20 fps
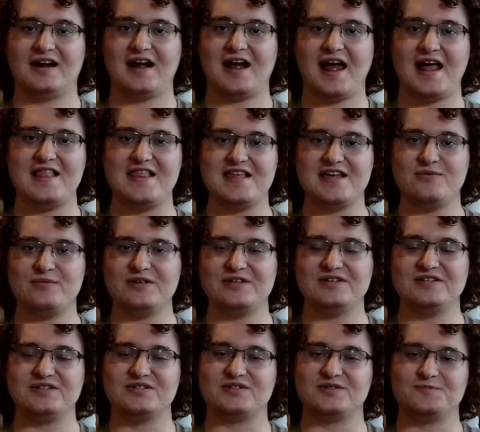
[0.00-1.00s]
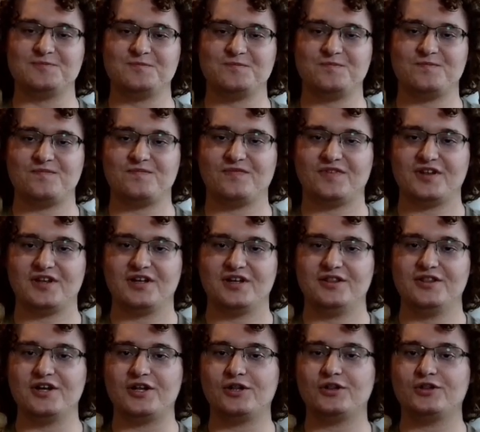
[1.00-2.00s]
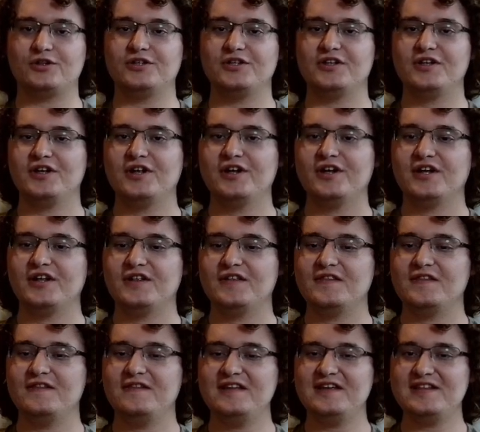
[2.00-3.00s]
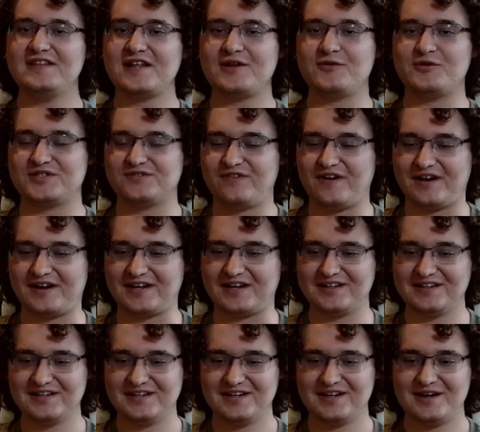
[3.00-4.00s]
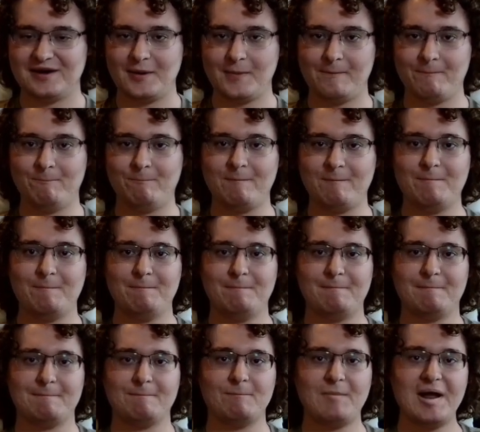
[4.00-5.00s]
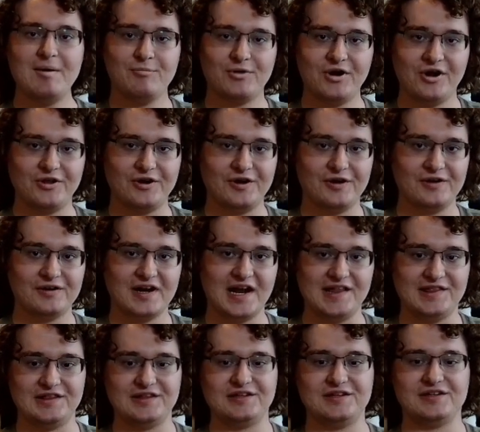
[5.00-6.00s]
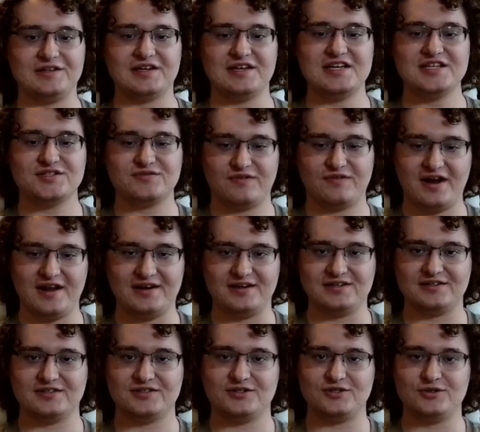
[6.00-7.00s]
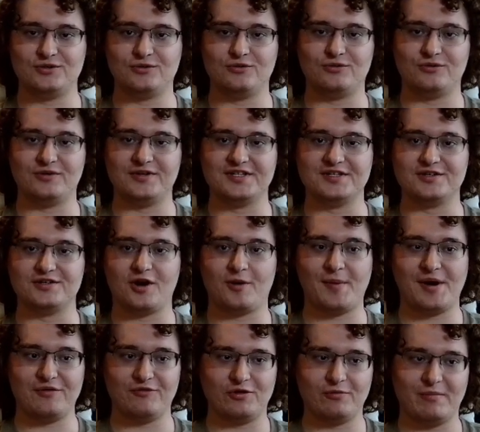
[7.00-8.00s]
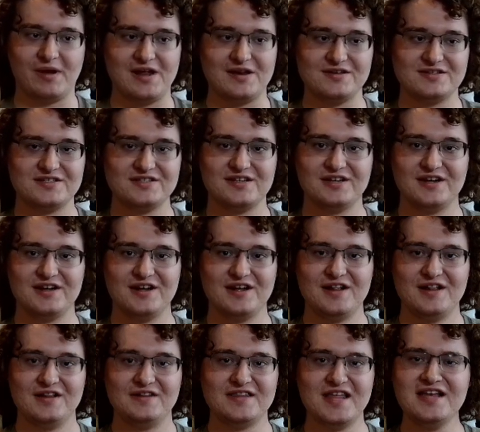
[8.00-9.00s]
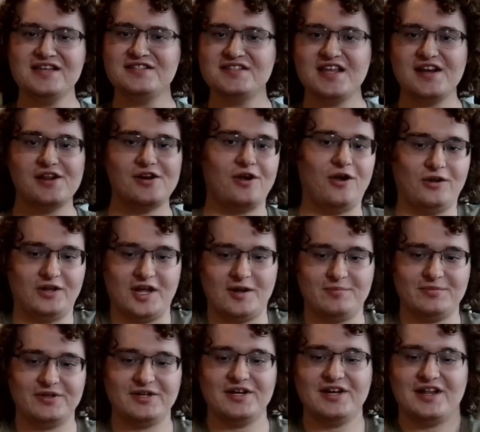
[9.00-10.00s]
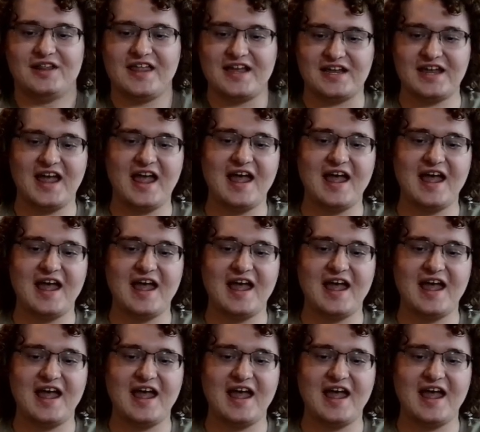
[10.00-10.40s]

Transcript: I think it was the the thing that's funny, my brother and his friend, who is, are my roommates, they set it all up. Like